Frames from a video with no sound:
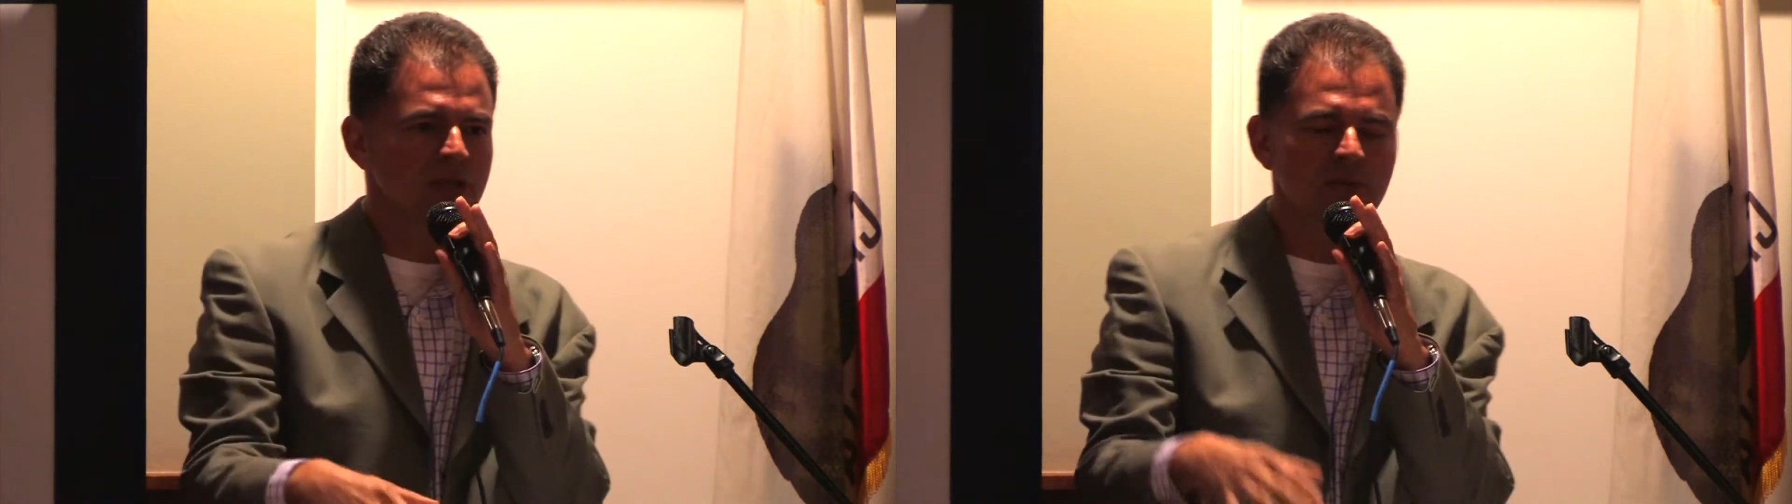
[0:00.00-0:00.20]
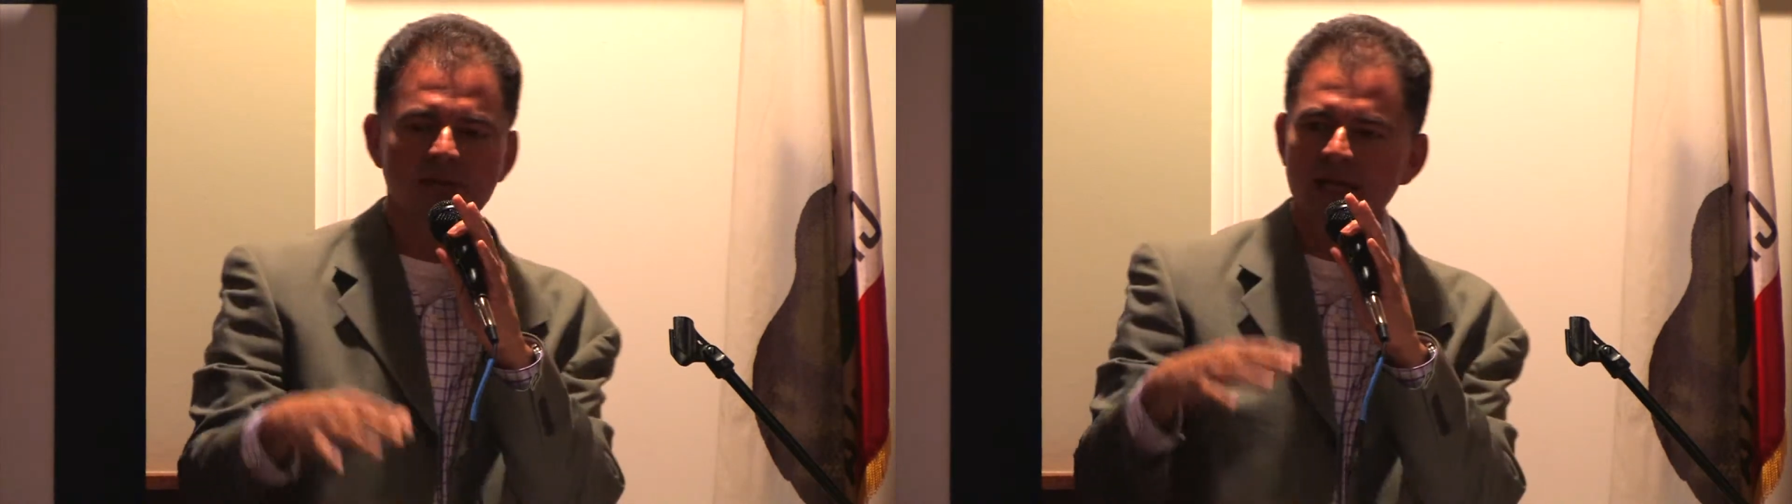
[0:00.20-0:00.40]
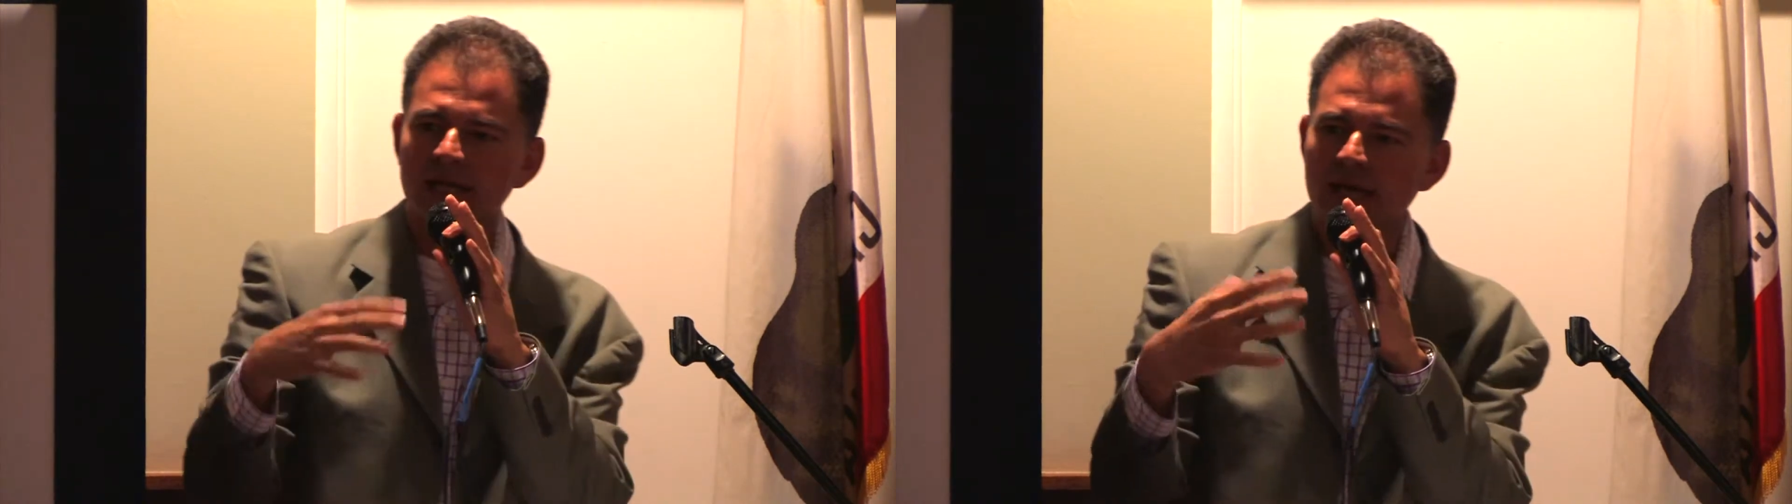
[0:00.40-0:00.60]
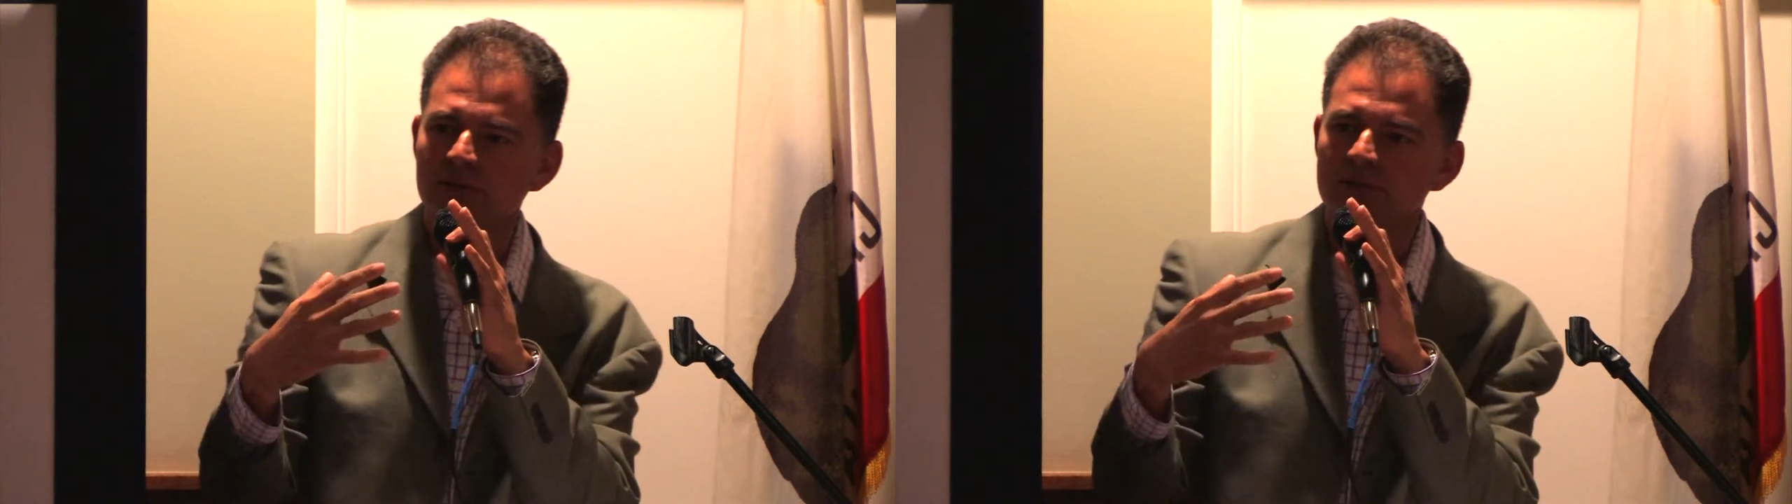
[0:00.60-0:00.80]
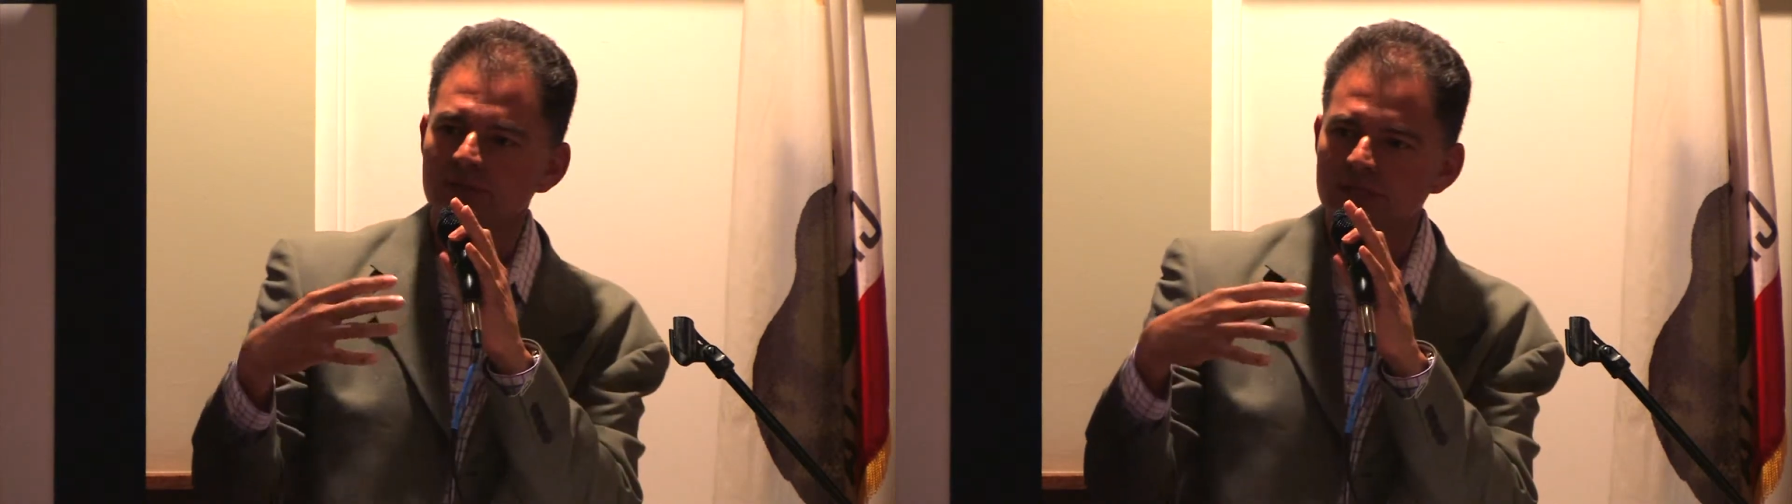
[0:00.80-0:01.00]
you would
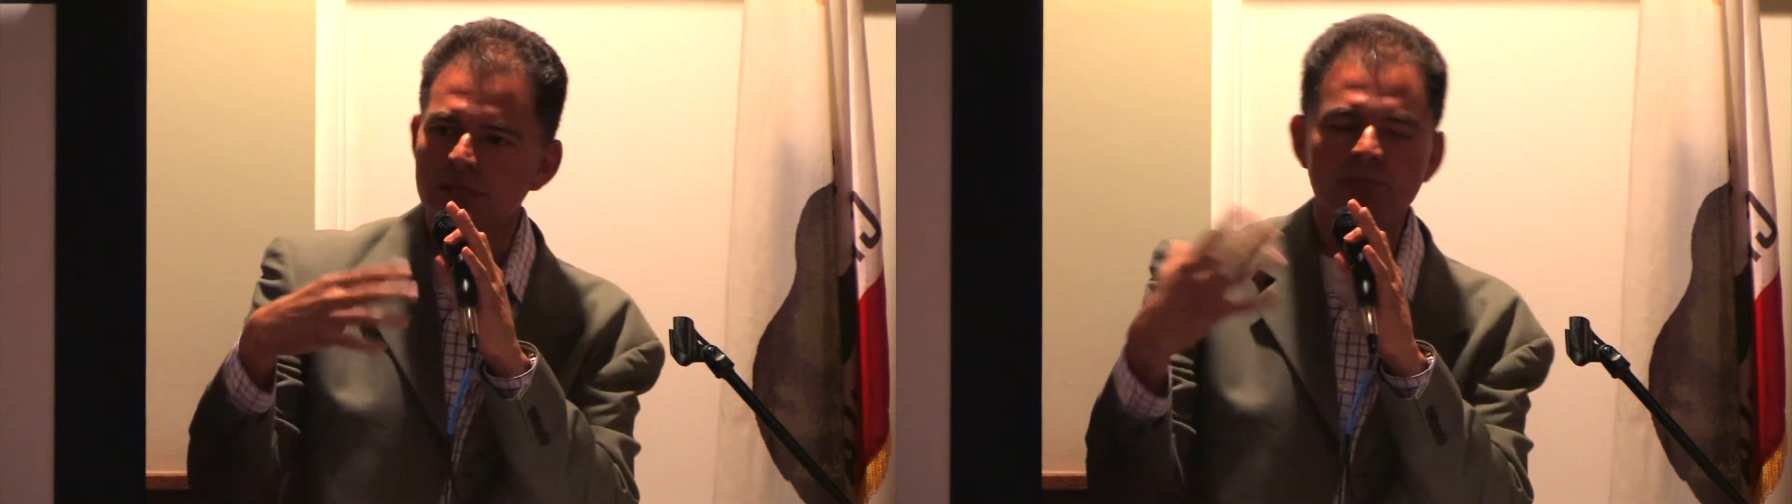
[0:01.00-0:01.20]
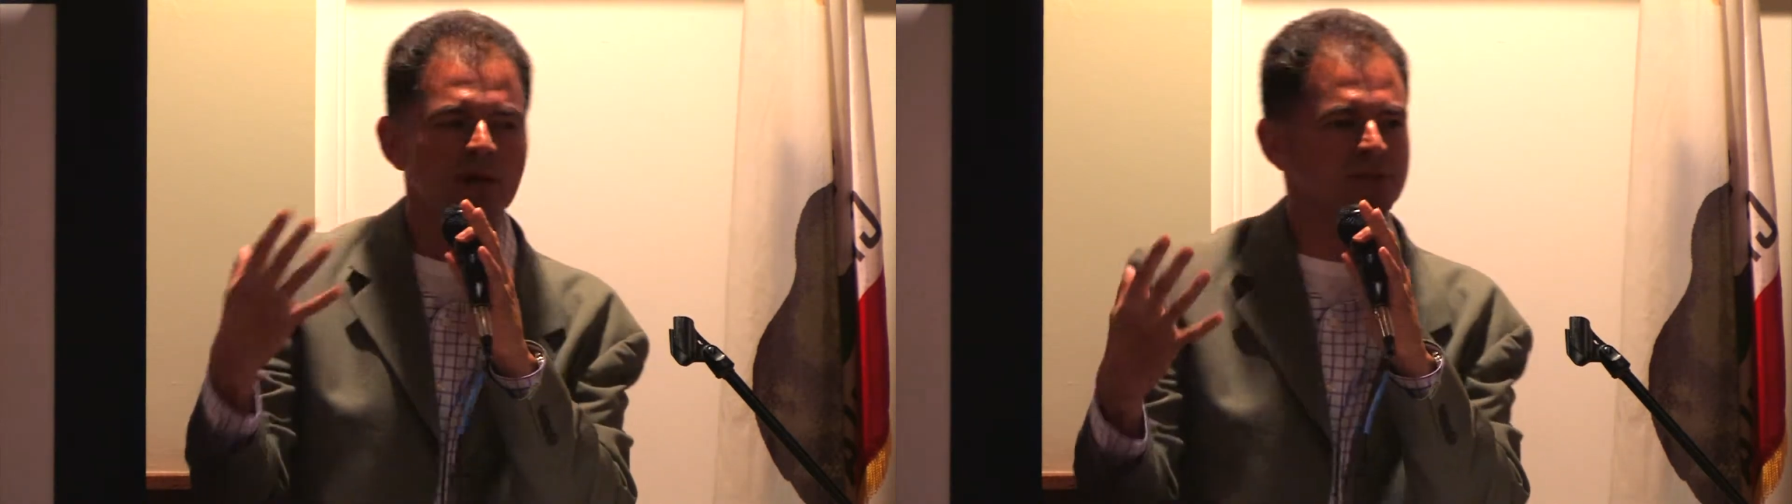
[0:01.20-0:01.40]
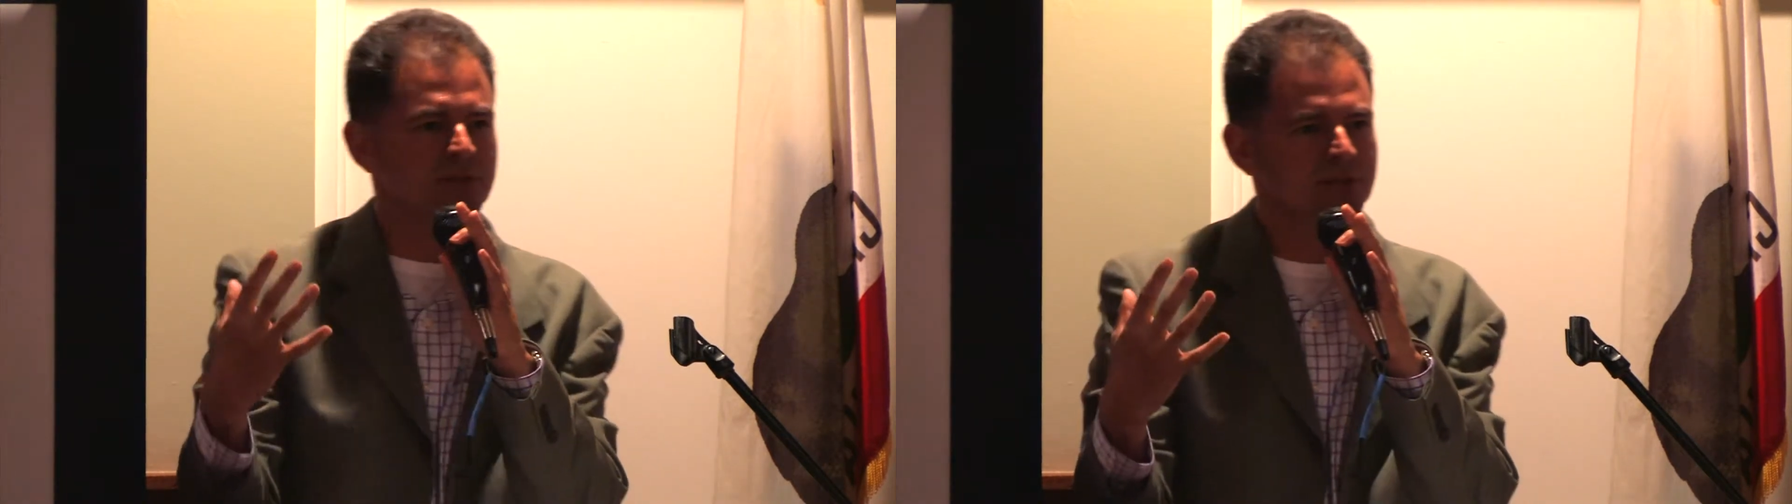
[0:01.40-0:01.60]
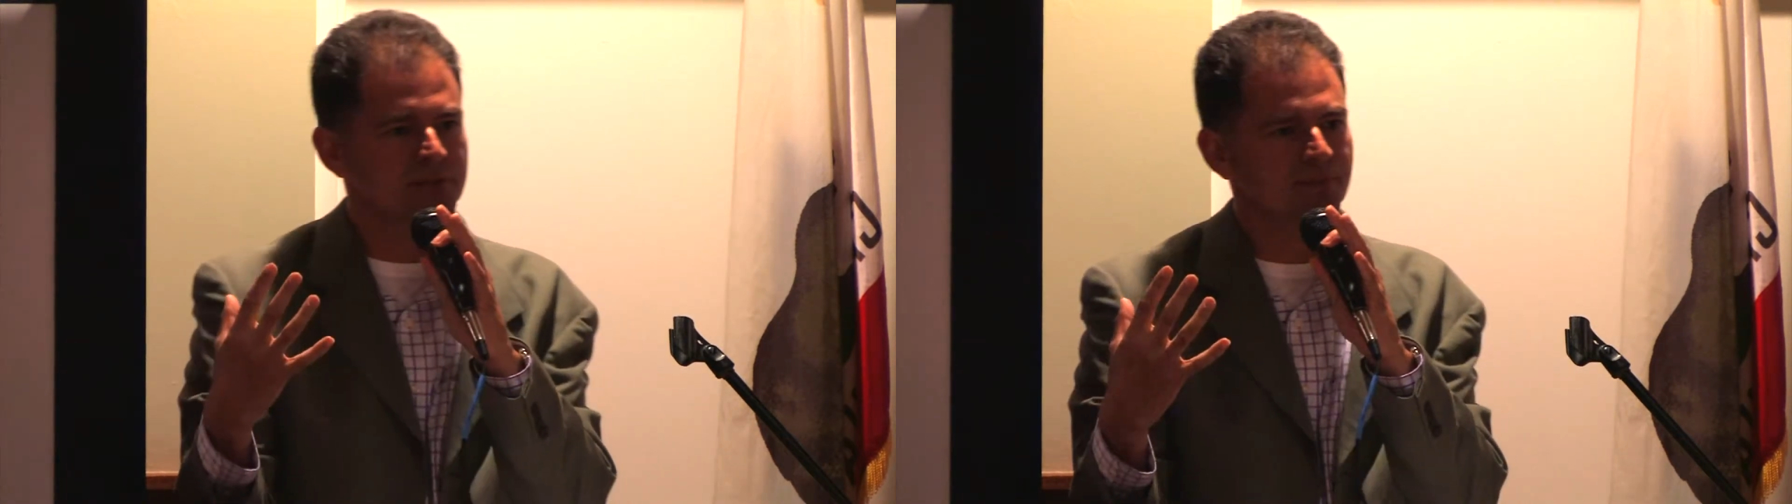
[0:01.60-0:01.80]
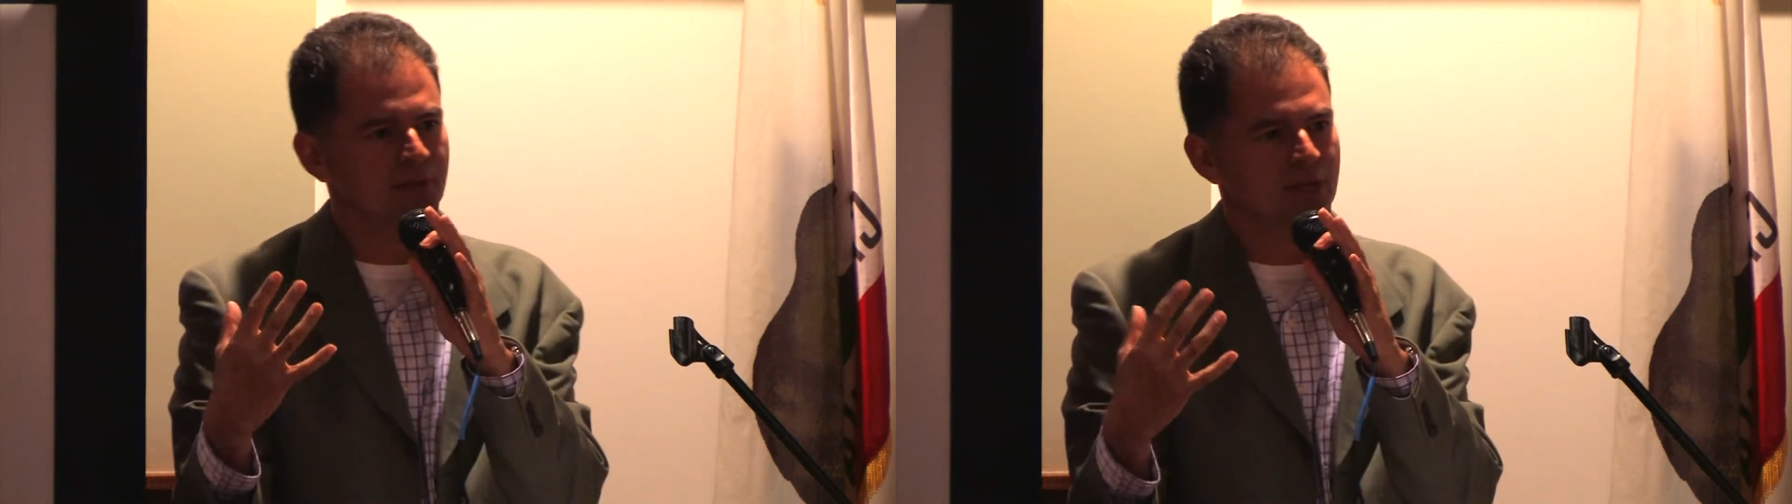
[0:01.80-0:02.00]
encounter sea
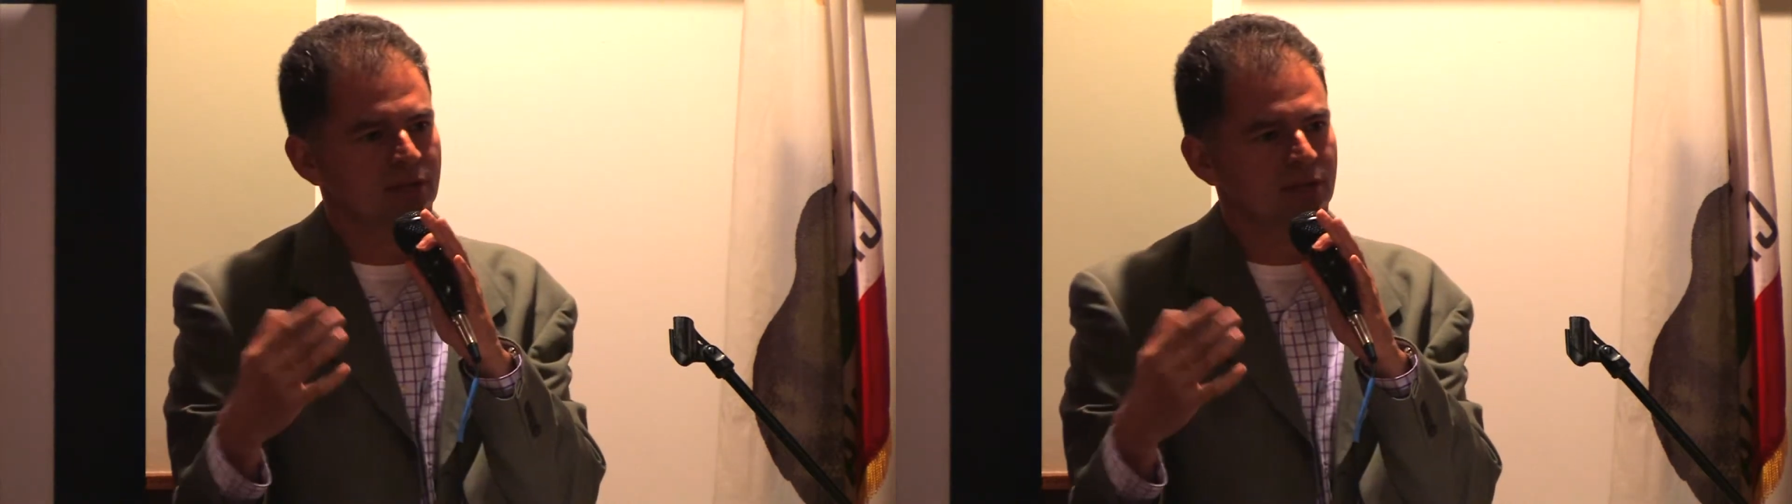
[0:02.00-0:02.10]
monsters.